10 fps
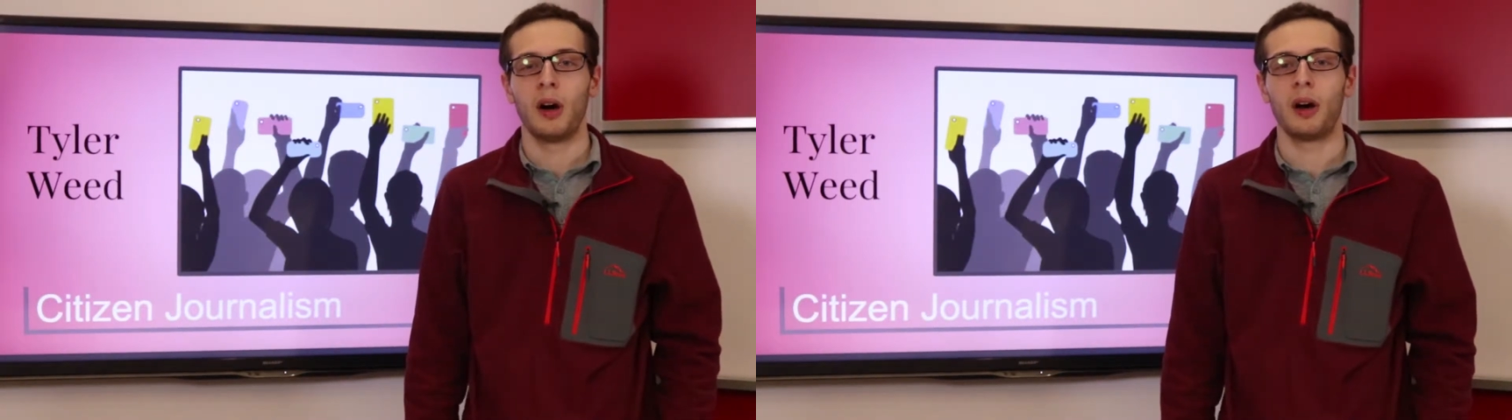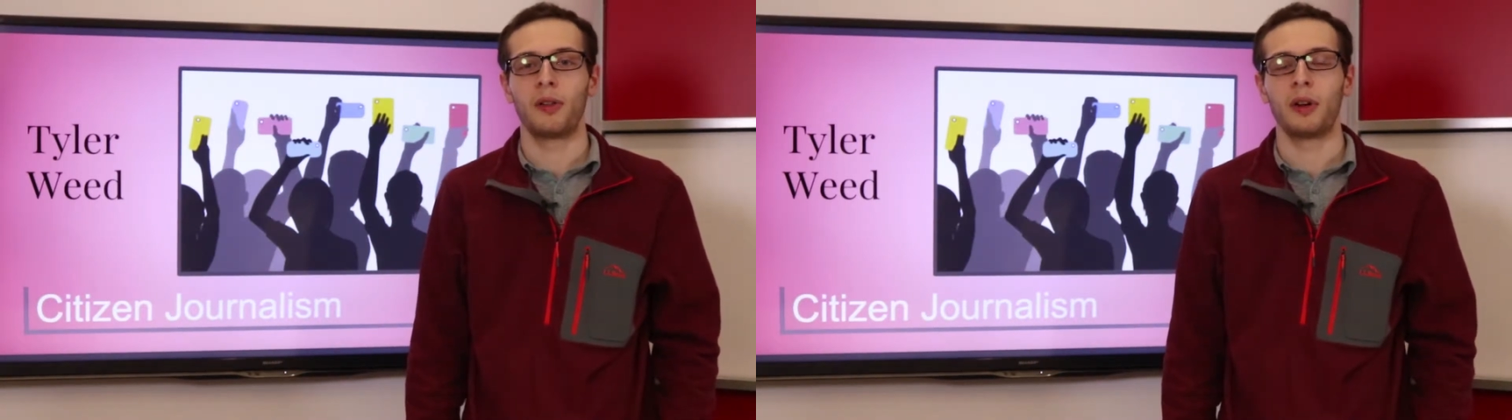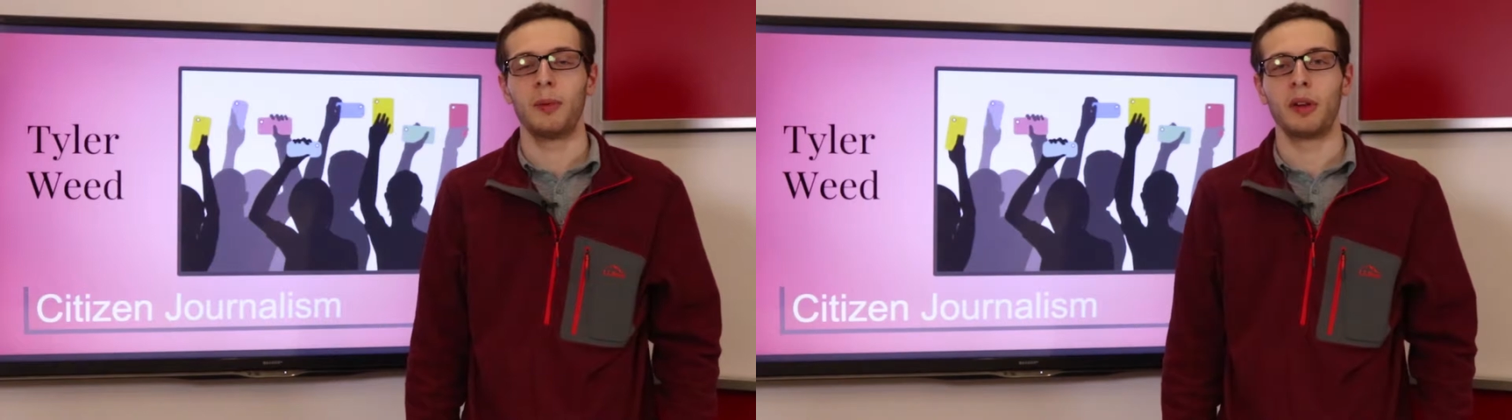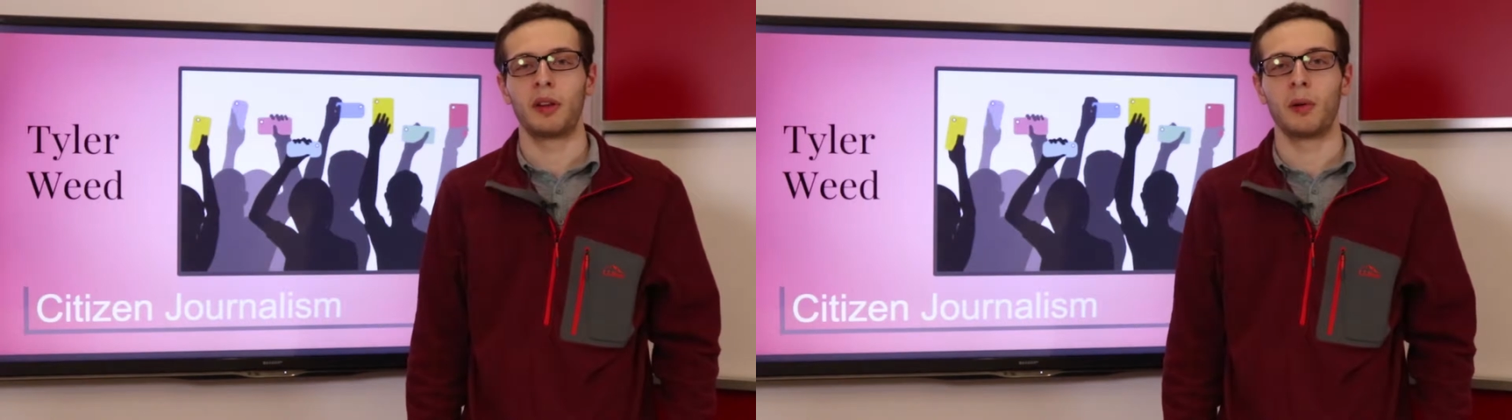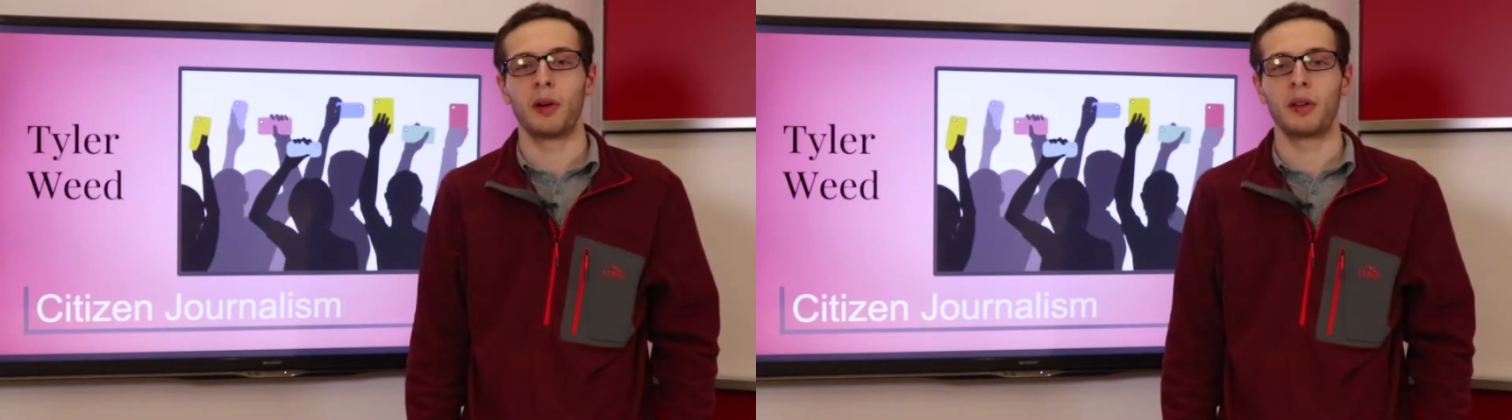author Eamon
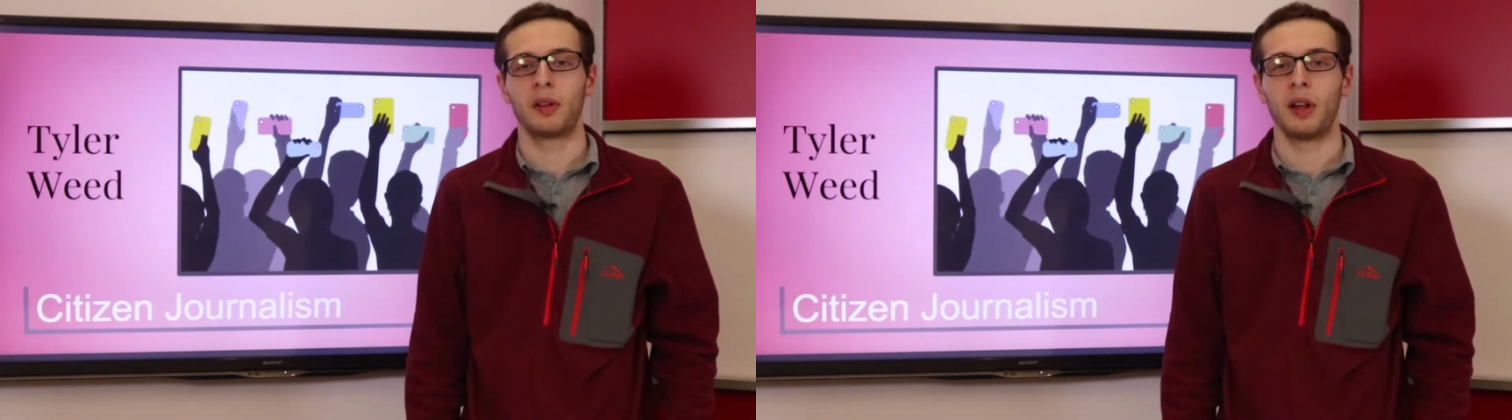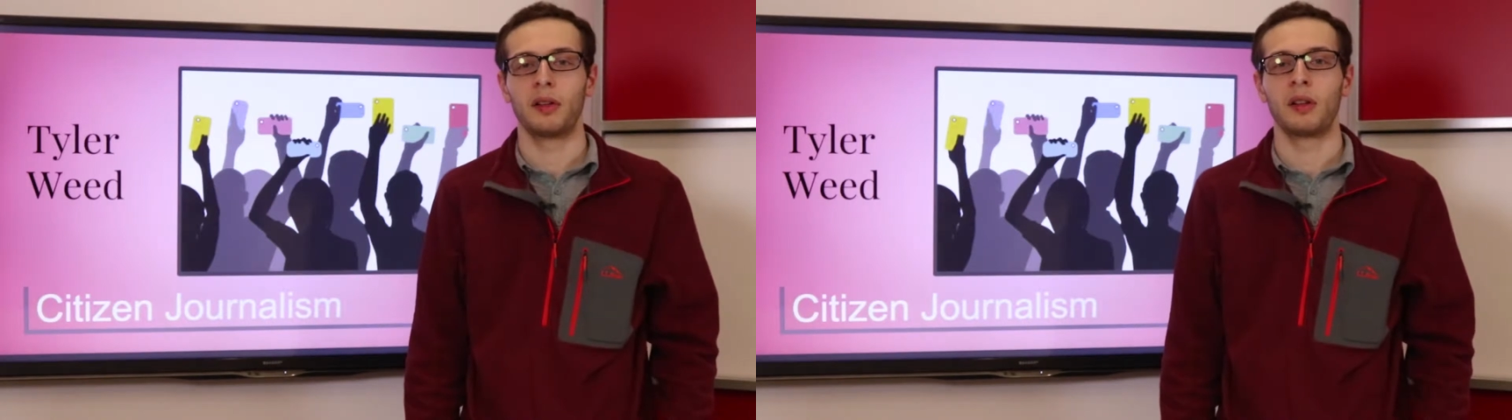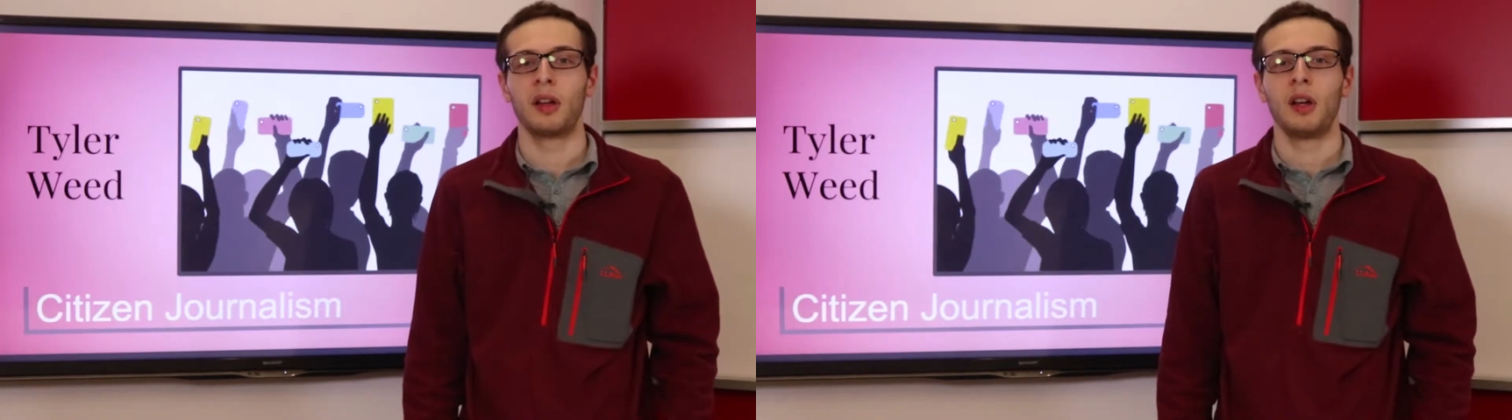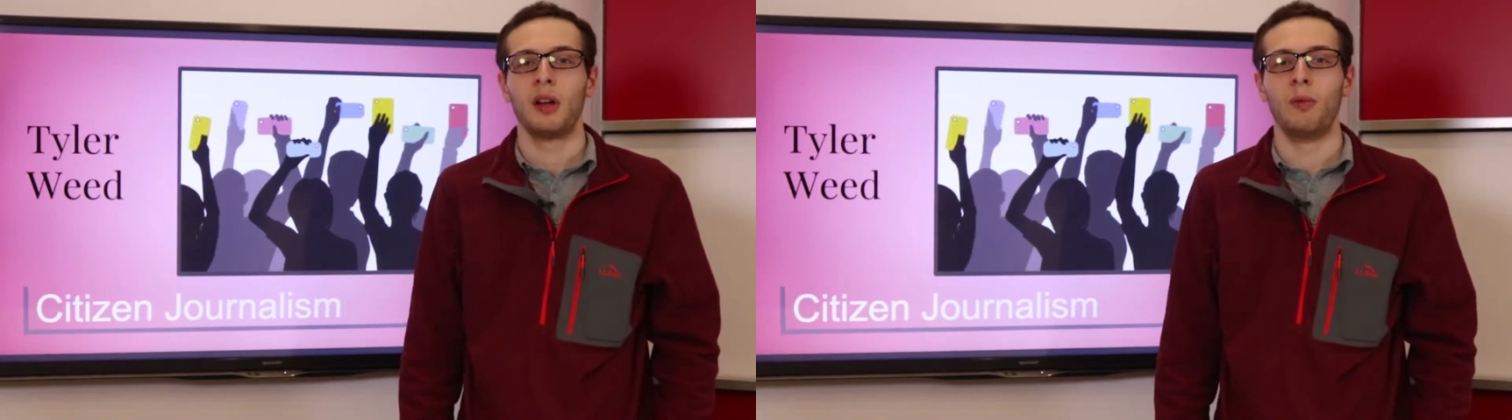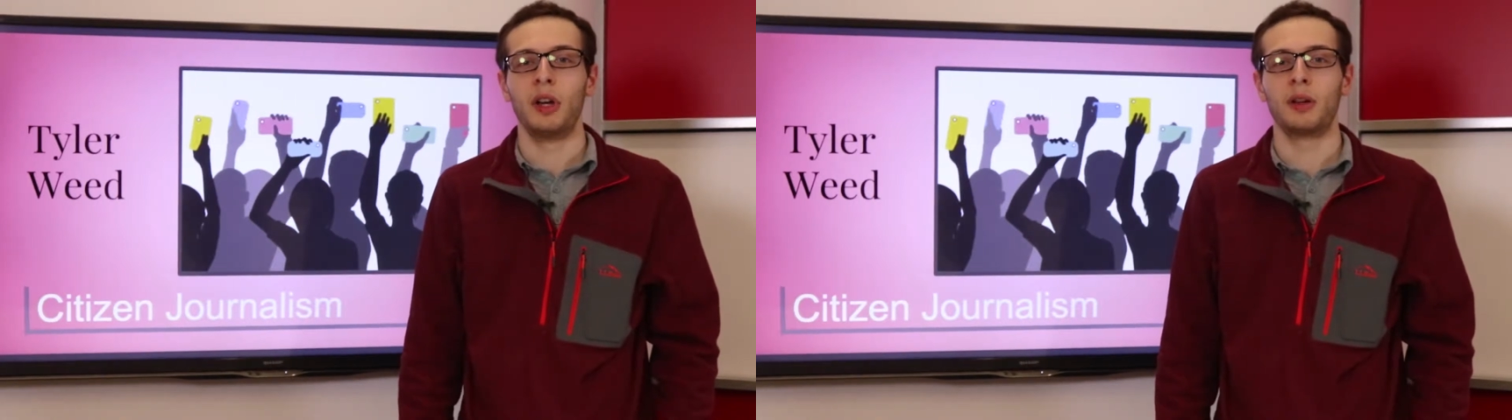Storrs says,
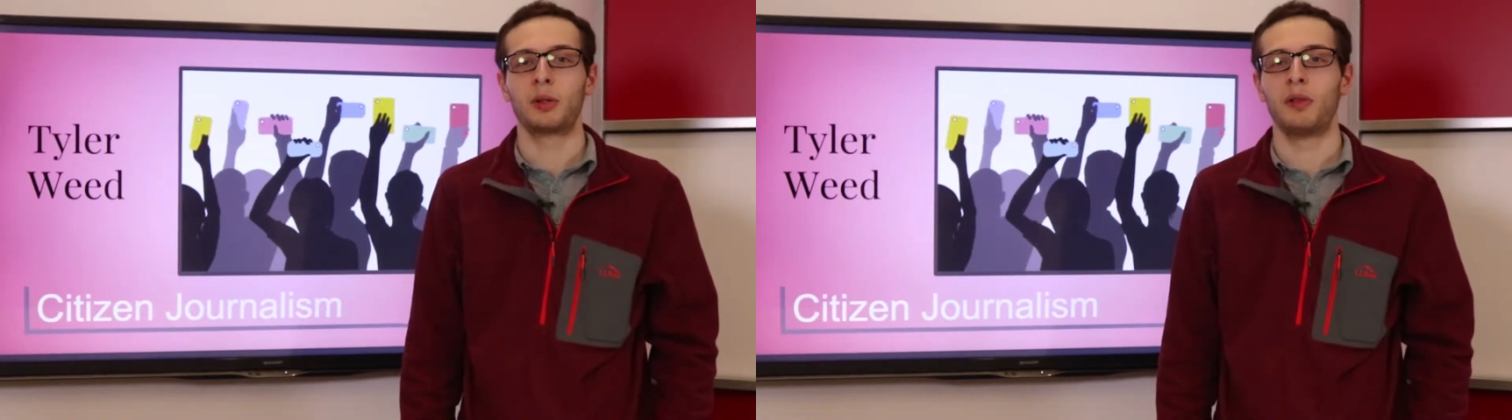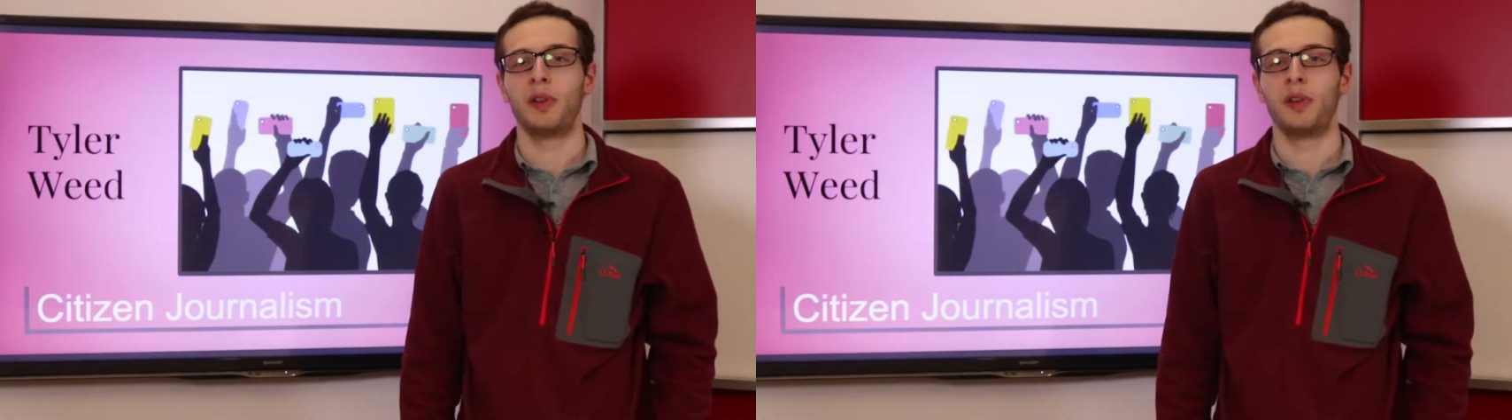readers should